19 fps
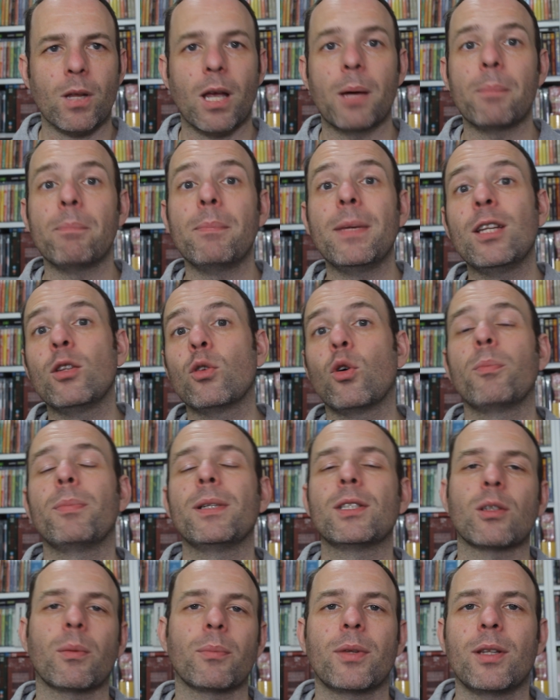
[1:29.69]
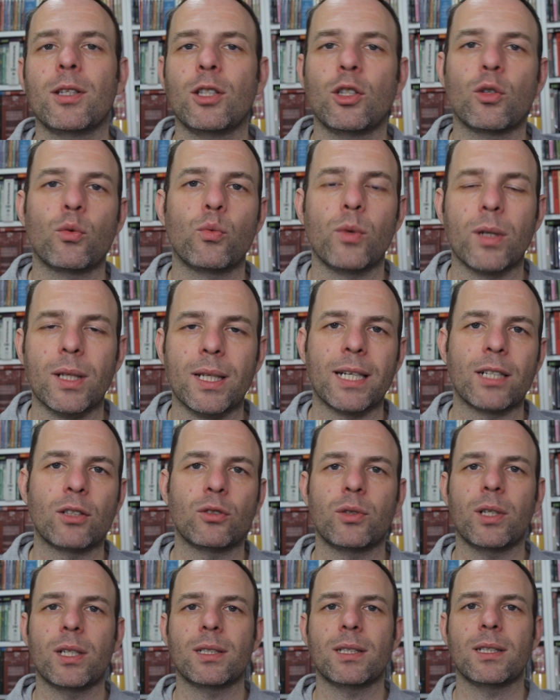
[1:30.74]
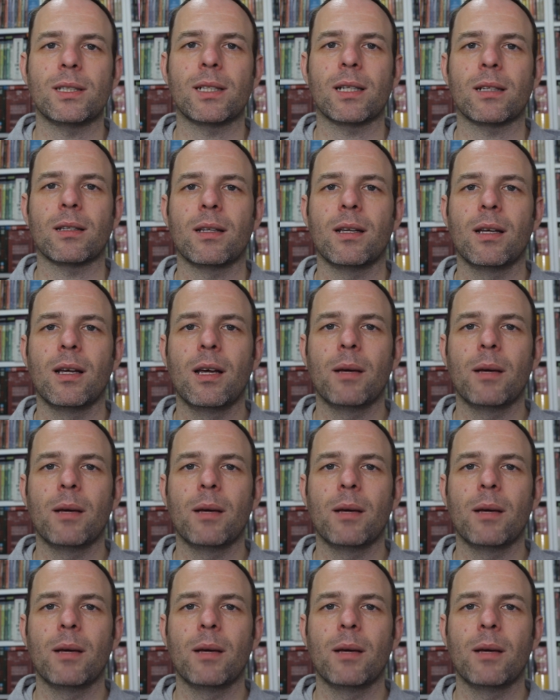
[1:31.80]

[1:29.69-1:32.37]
It may not be something you're really interested in,